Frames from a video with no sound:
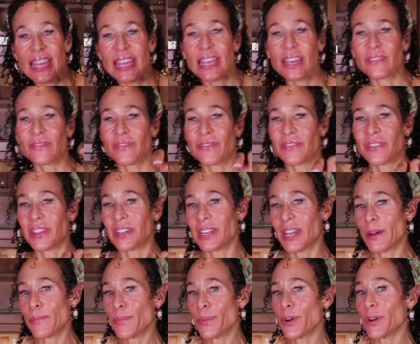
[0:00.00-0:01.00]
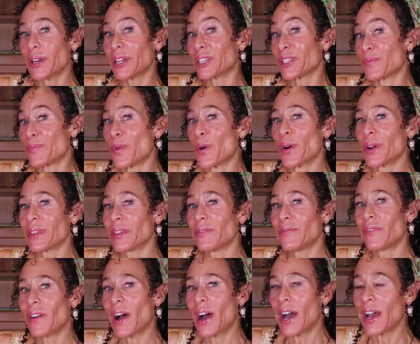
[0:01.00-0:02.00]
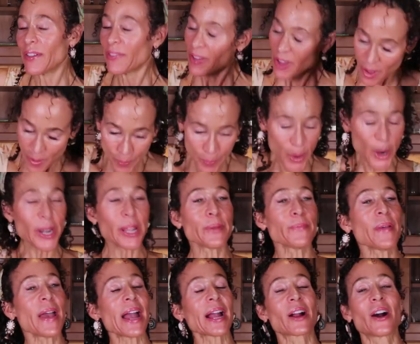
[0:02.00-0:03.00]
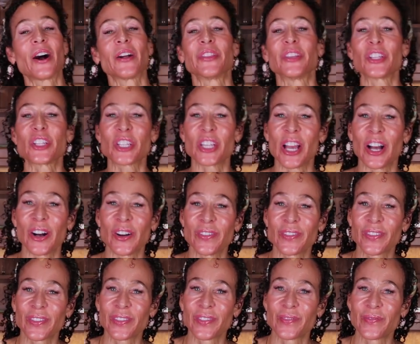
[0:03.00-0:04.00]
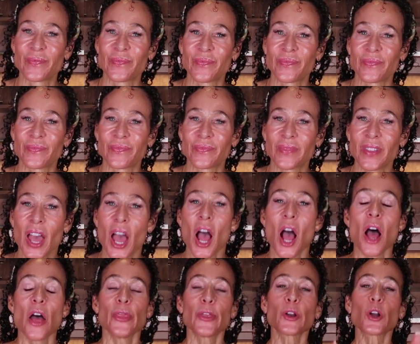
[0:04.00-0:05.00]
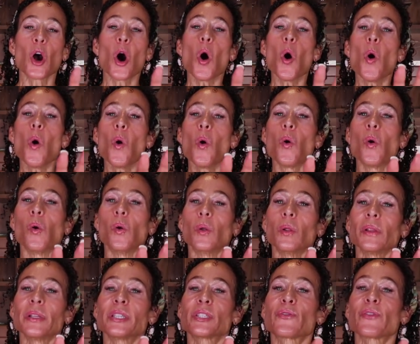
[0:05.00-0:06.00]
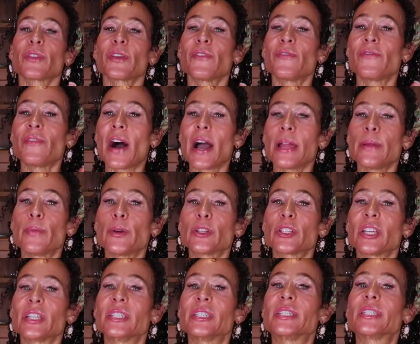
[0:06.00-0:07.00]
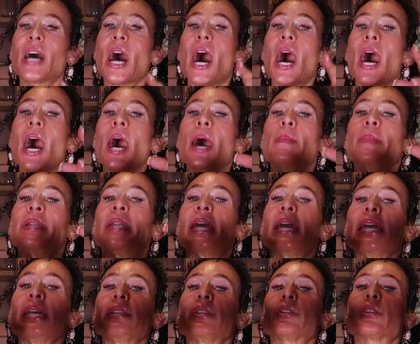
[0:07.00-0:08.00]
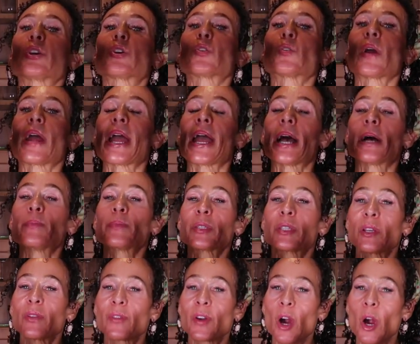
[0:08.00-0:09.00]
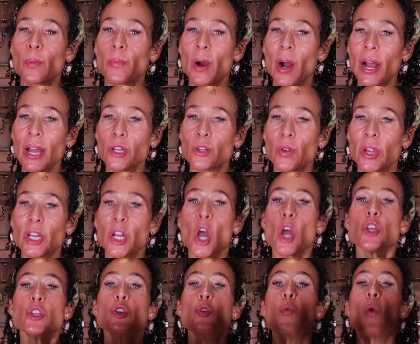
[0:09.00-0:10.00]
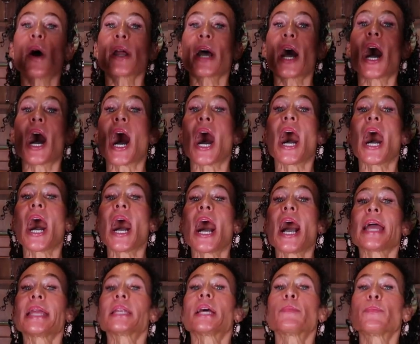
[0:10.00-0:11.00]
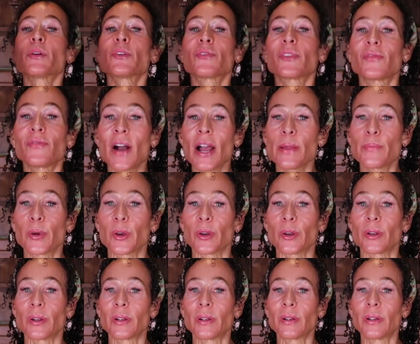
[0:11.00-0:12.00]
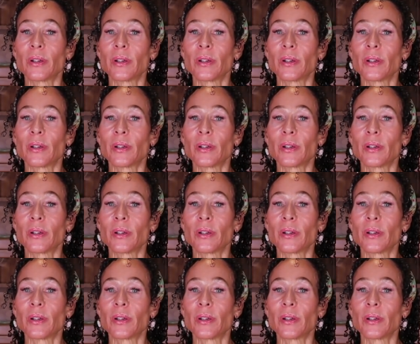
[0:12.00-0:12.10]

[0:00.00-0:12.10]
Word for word: If the number is more than 5, put it back on the shelf. The goal is for the fiber to dominate the grams of carbohydrate. You want a high number for fiber.